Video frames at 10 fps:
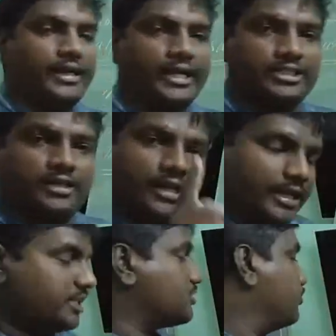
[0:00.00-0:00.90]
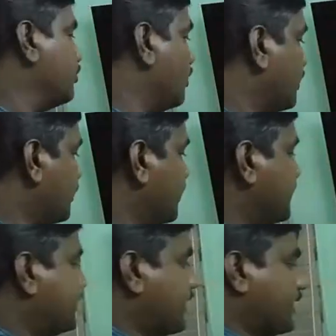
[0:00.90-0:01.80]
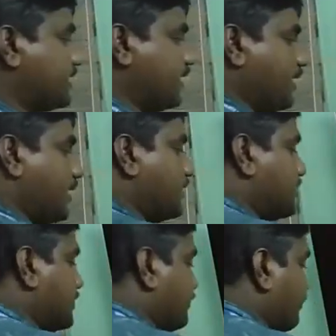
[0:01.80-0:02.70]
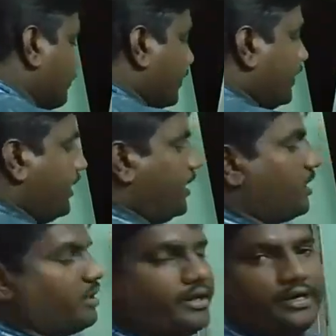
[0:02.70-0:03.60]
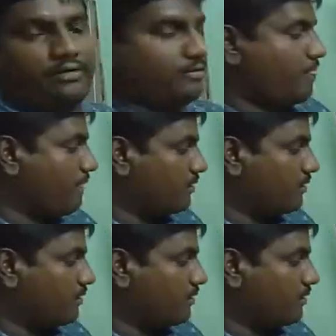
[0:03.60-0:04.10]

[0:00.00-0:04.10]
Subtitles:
Next, let's move on. Second sentence, interrogative.